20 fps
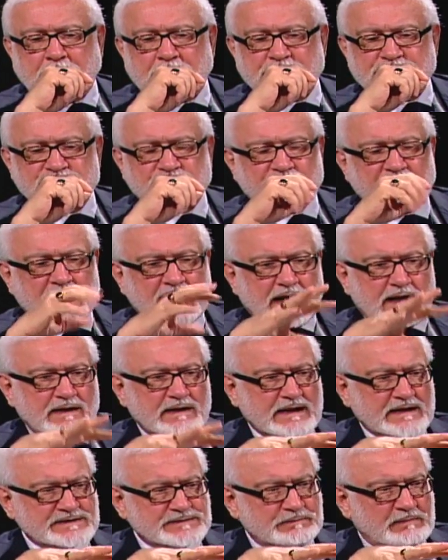So they had
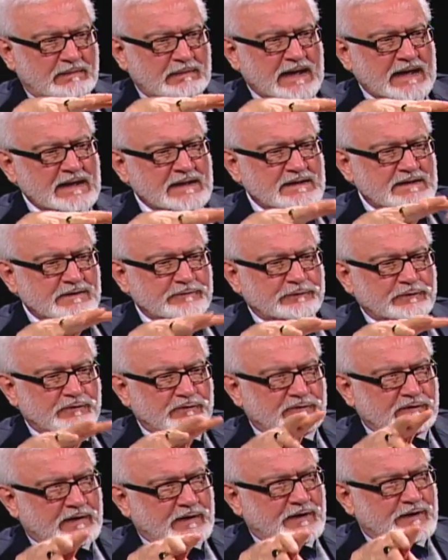as many
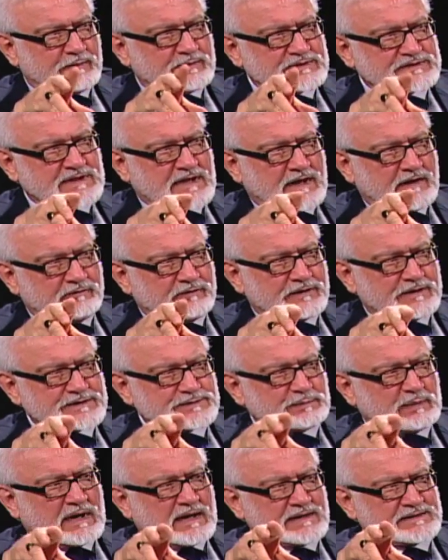different variables covered
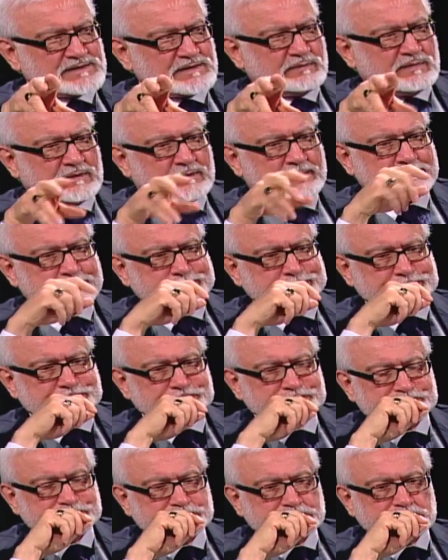as possible.
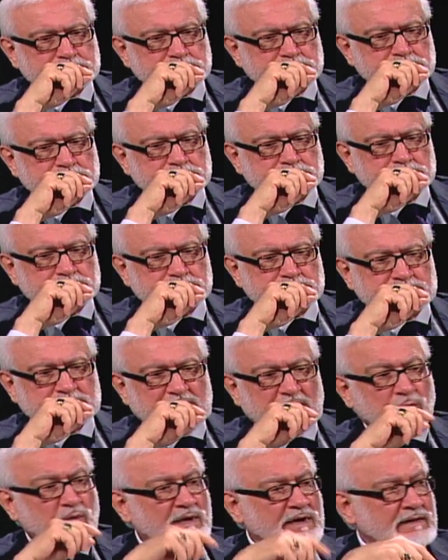
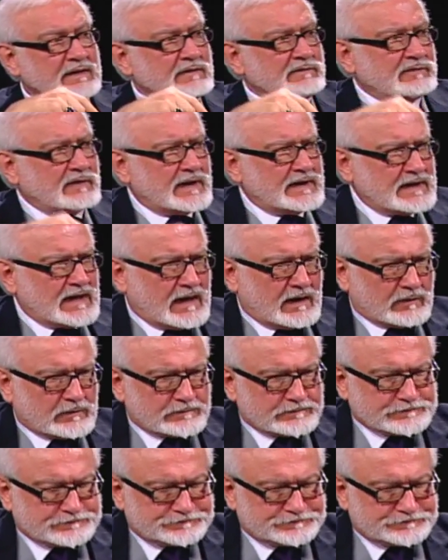And what did they find out